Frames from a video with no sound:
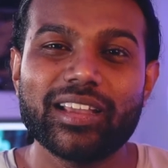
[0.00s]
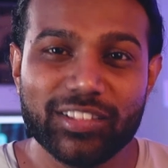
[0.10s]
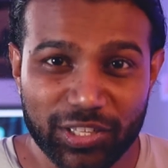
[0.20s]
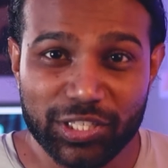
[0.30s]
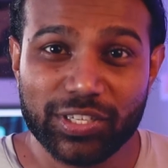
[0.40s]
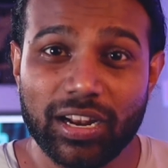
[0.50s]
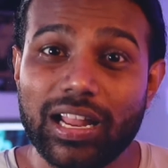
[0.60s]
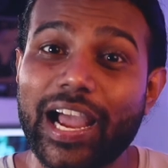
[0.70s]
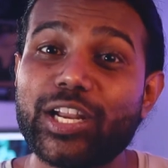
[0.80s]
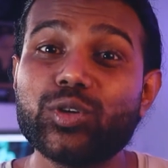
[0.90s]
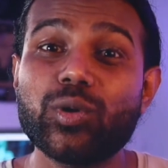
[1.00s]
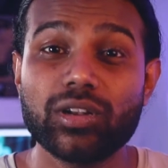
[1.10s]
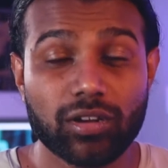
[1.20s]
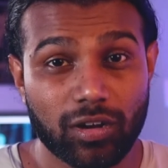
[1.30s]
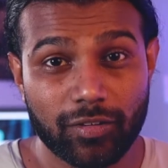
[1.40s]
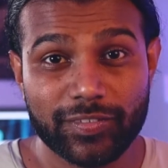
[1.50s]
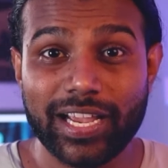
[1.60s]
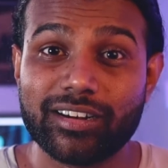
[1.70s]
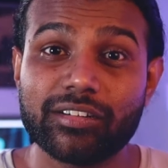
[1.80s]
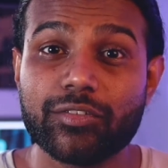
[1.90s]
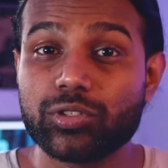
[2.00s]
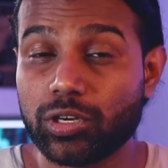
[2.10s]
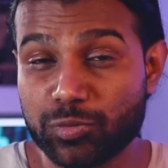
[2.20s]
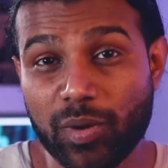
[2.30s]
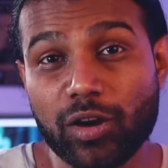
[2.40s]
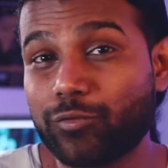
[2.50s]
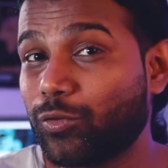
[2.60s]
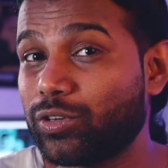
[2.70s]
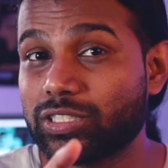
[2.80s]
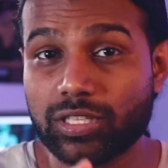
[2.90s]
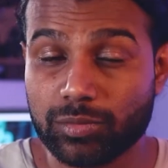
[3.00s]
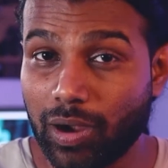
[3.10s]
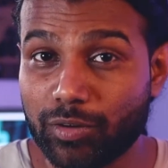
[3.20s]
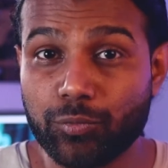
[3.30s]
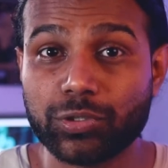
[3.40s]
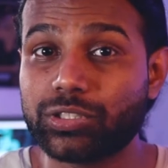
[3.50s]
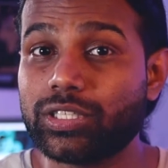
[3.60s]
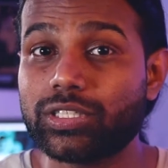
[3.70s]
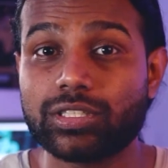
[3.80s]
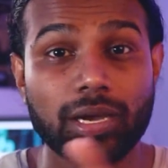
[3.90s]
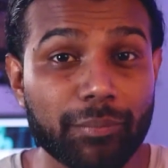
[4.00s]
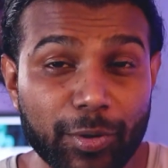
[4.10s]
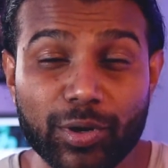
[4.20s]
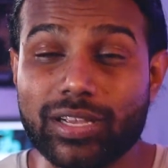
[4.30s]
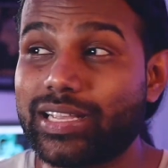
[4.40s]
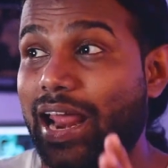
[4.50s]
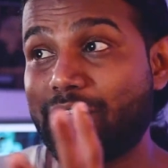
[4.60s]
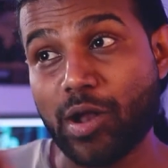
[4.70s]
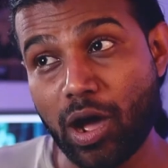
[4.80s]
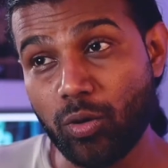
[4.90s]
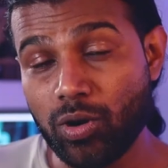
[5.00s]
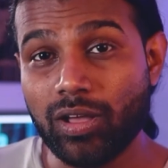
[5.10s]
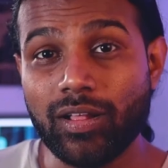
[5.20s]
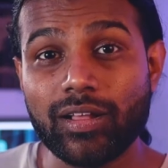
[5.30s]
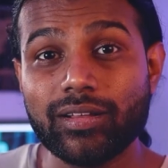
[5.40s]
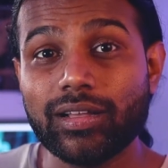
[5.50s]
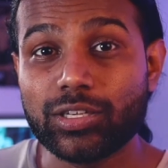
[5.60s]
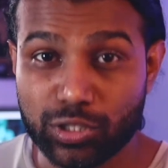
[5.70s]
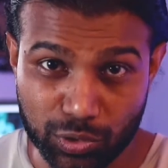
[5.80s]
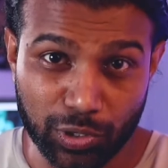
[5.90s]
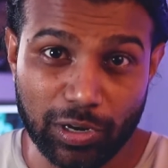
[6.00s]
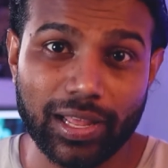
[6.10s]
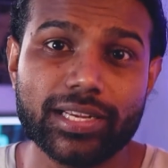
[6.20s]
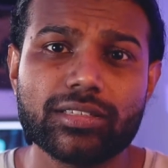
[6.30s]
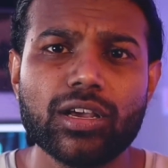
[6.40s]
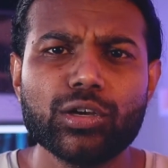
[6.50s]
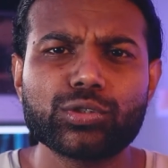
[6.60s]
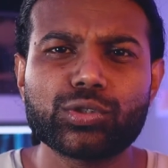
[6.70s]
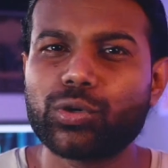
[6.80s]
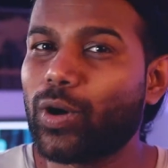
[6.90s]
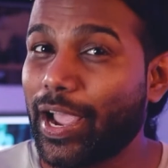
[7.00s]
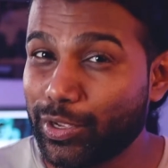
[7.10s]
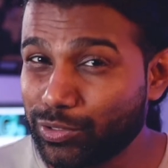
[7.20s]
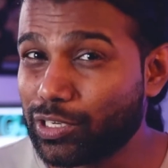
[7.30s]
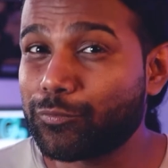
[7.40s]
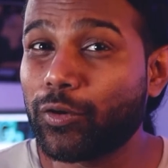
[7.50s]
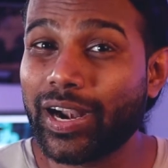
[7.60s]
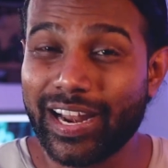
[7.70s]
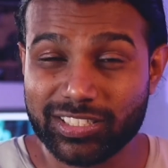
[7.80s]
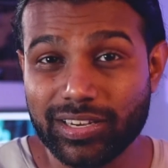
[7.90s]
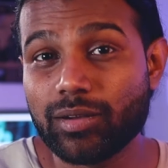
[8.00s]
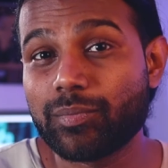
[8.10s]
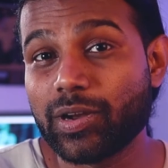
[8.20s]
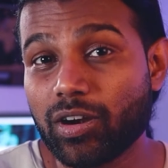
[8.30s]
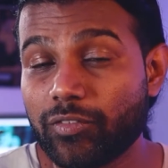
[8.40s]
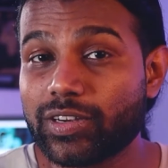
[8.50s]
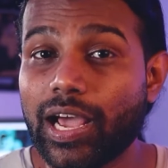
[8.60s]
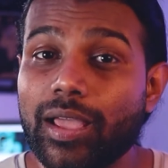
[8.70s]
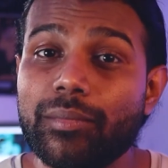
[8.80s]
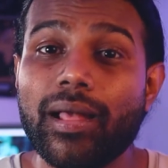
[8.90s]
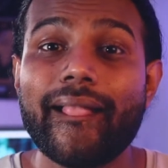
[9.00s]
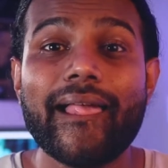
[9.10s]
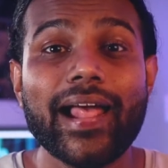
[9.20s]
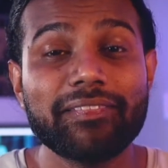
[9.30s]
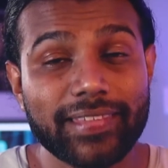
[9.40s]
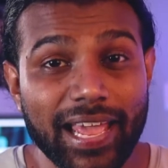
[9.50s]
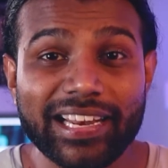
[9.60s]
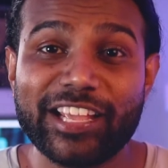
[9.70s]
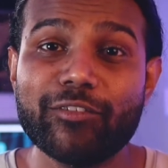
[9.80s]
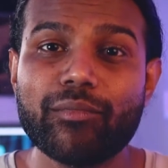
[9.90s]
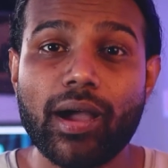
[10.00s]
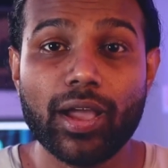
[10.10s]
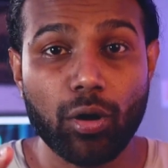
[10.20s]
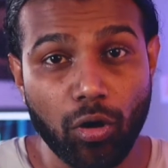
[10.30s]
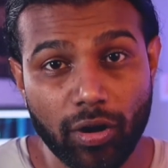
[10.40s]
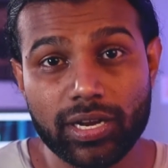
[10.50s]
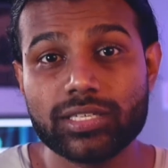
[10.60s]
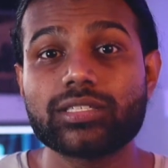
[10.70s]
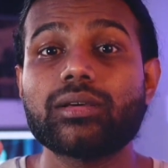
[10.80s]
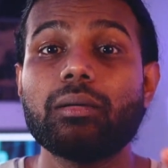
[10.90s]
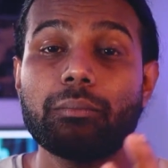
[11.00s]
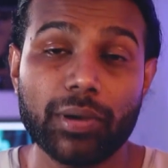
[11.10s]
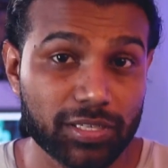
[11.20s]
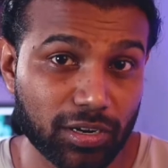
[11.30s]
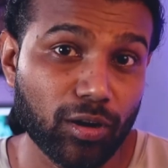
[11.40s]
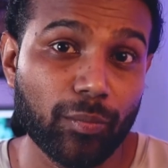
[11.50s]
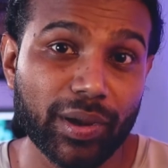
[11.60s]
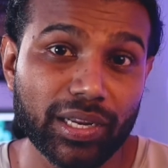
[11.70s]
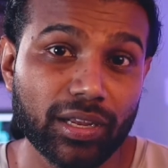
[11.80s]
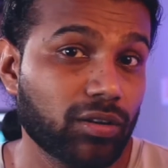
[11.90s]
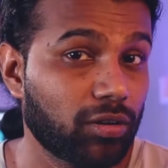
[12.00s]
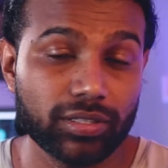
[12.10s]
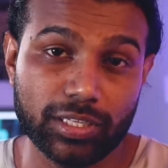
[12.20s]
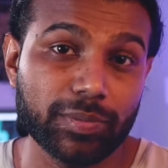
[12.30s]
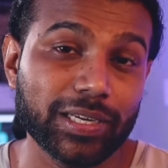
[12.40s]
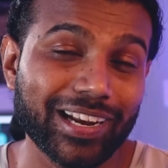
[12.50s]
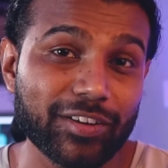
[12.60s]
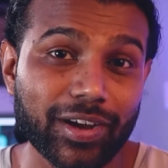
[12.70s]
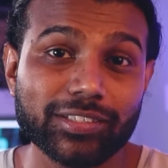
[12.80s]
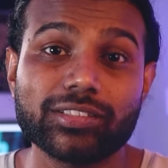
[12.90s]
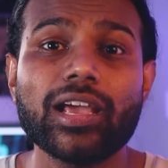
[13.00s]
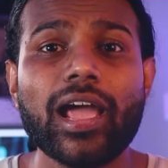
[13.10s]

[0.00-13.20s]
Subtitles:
in this channel I do a lot of tech reviews on smartphones, smartwatches, computers and now studio lights. So I use it for an extended period of time and then give my honest personal opinion on these particular devices.